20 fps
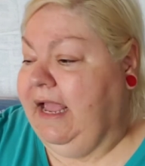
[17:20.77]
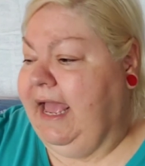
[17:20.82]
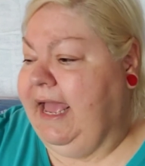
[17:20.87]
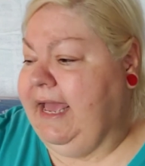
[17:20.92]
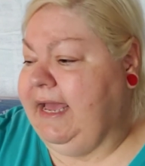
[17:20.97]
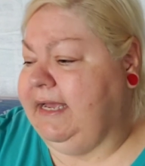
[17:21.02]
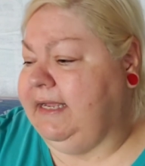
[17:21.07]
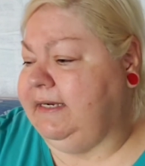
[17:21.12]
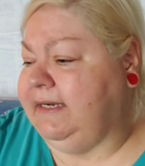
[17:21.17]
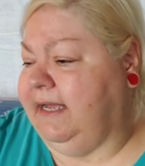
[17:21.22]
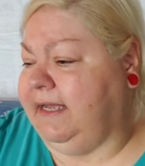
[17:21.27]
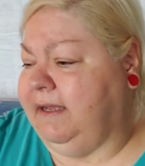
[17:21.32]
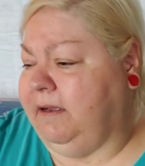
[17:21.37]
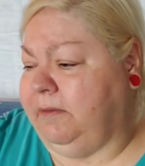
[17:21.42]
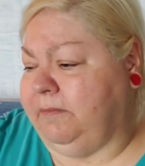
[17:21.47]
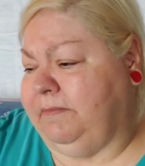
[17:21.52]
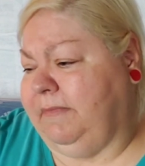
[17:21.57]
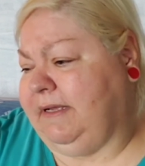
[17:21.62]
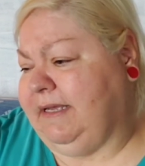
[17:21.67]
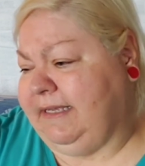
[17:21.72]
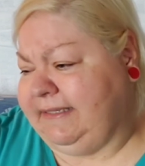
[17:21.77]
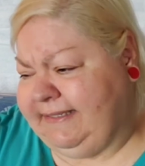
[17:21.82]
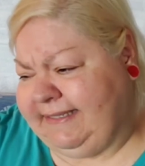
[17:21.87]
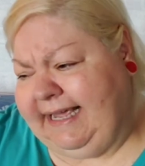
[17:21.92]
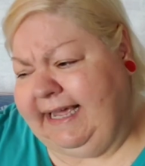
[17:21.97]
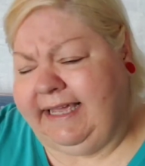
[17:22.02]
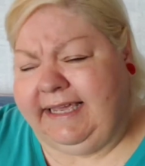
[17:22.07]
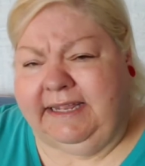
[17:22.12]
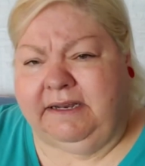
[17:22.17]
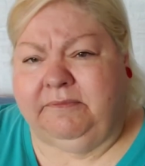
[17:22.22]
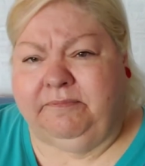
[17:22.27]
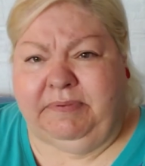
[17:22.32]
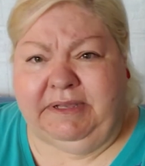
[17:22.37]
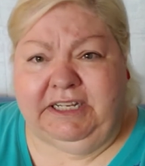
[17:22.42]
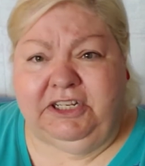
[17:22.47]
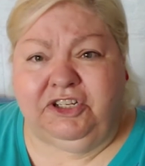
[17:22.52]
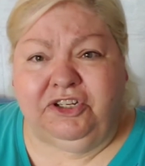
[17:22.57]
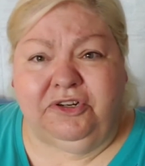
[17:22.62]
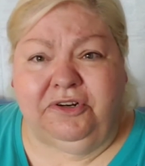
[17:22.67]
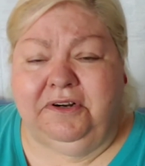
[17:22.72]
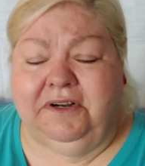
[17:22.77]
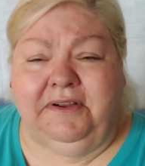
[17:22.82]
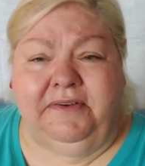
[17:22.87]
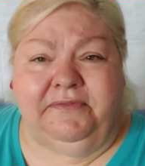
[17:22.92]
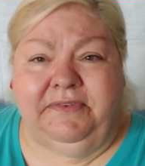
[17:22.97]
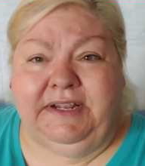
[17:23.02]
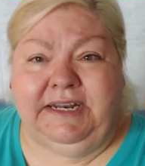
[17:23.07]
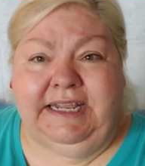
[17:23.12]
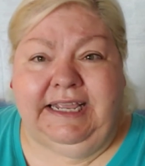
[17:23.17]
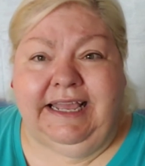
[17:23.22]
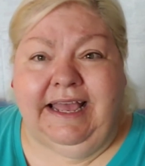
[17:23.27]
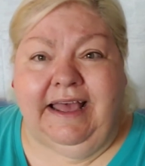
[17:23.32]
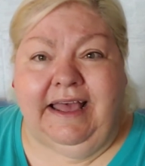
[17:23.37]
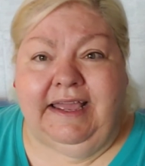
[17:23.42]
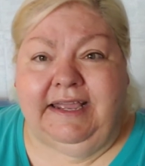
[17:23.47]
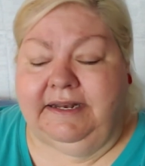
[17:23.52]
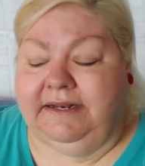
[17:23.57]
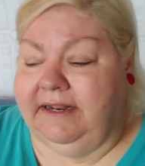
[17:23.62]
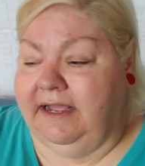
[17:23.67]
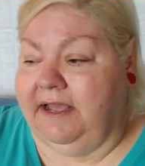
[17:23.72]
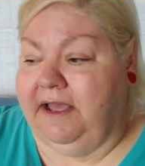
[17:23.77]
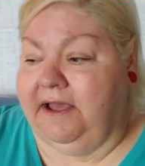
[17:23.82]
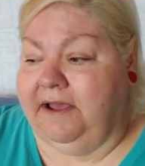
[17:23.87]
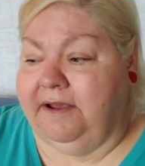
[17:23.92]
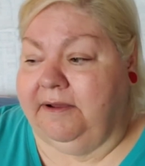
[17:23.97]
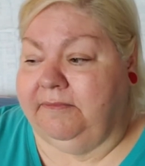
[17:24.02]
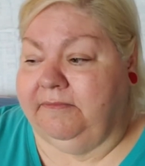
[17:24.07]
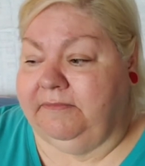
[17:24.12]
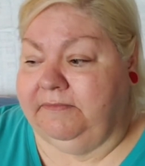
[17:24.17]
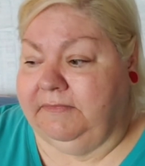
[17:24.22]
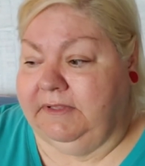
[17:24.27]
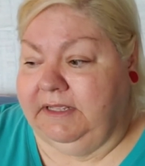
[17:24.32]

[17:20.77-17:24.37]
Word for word: and um, a second pitcher of any kind, um,